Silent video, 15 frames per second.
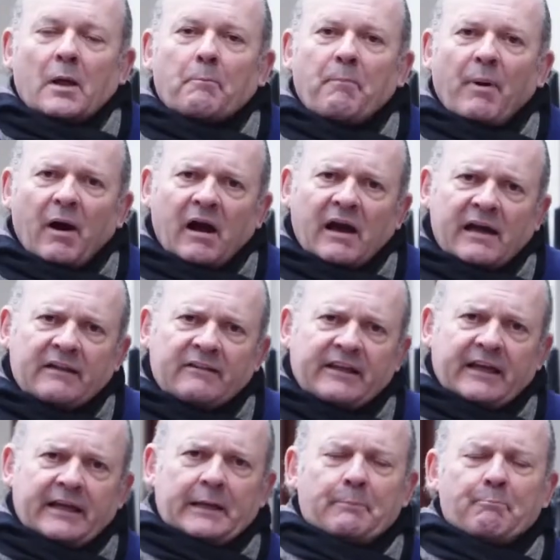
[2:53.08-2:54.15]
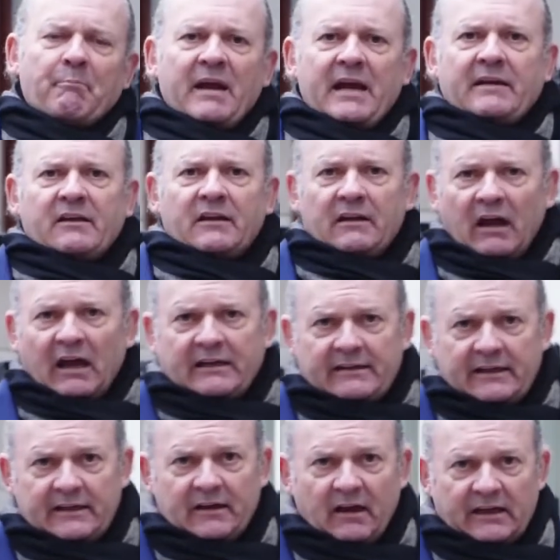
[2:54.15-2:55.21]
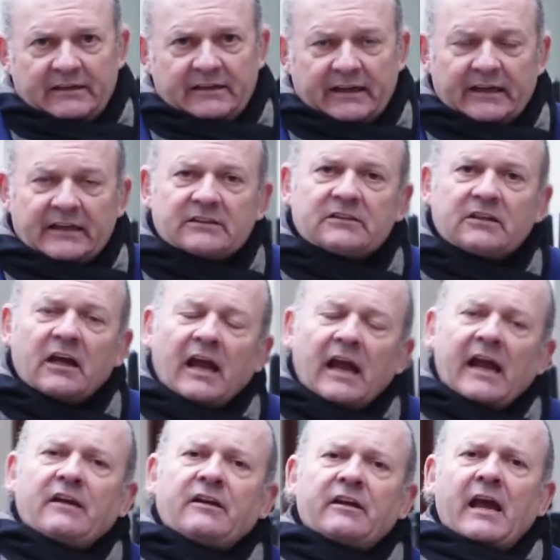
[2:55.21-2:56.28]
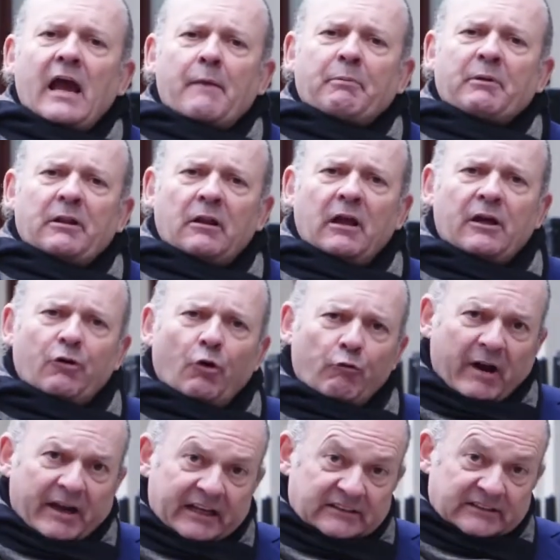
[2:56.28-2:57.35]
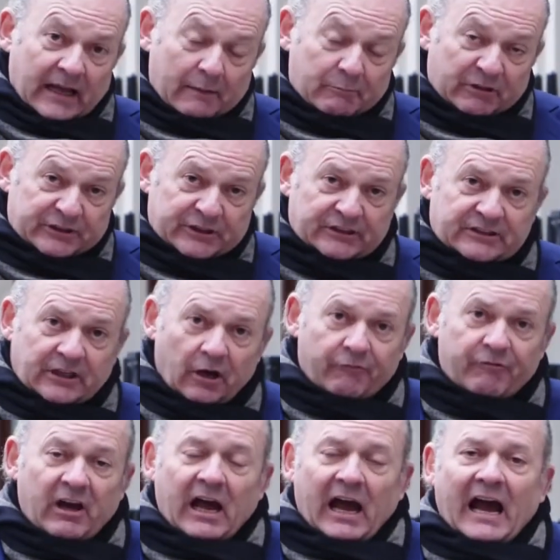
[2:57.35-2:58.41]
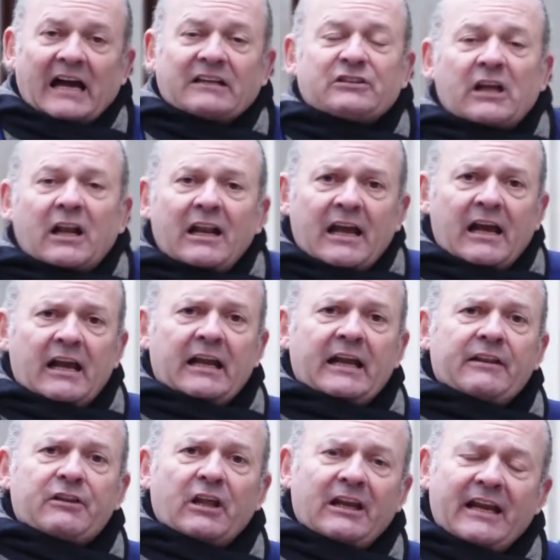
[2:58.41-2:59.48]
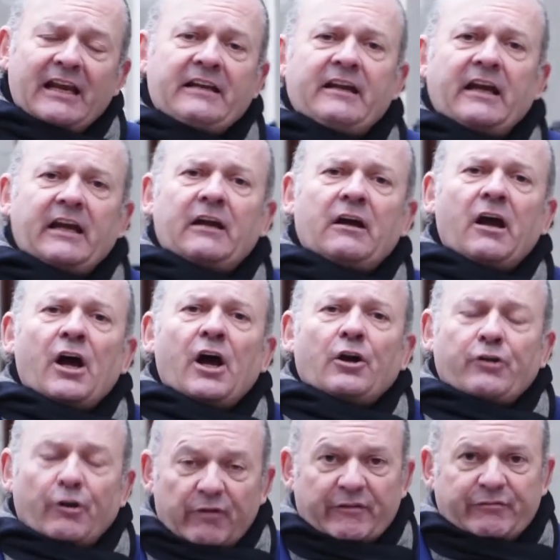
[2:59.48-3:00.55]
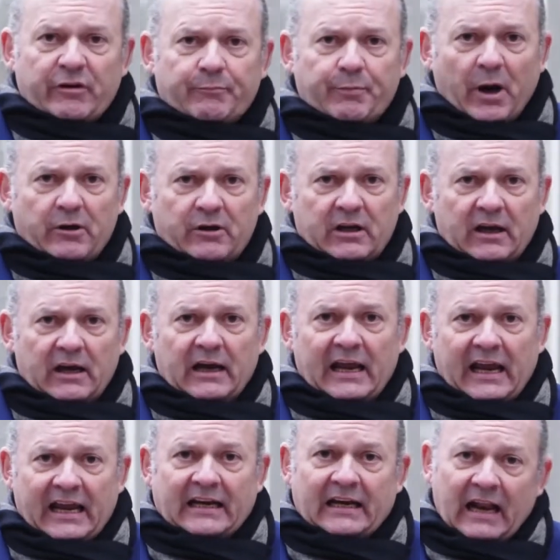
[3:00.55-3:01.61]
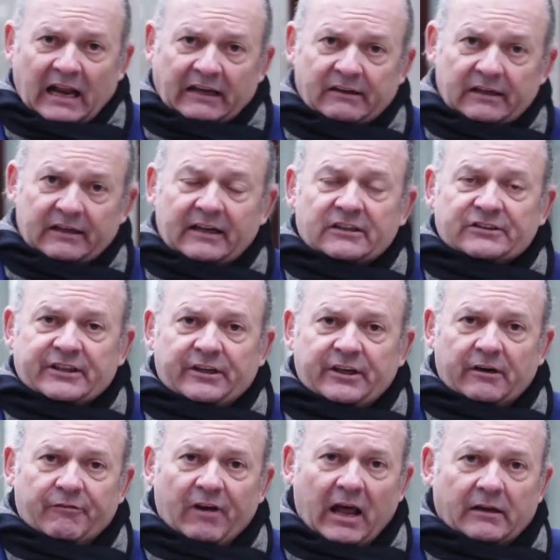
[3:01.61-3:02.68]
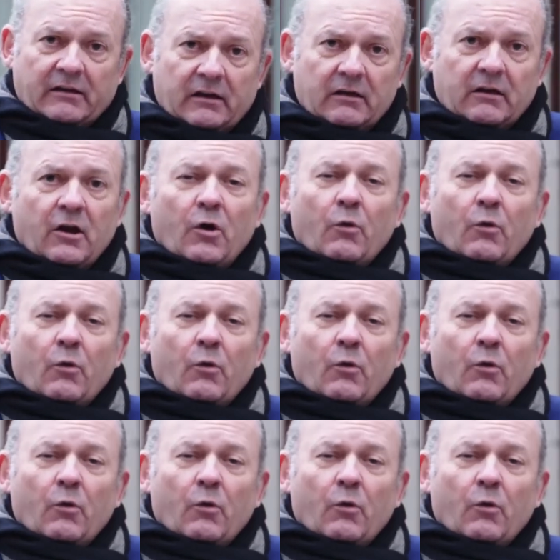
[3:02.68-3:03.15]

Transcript: By the mid-1990s, Intercapital had already established itself as clearly the leading derivative broker in London, in the City of London.